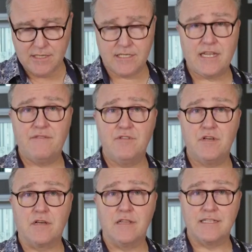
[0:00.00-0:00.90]
Let's have a
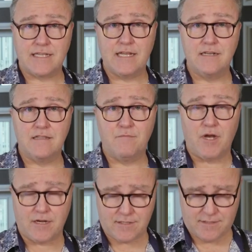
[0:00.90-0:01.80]
look. Let's get into the
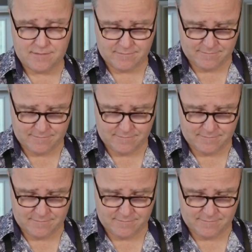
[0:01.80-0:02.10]
box.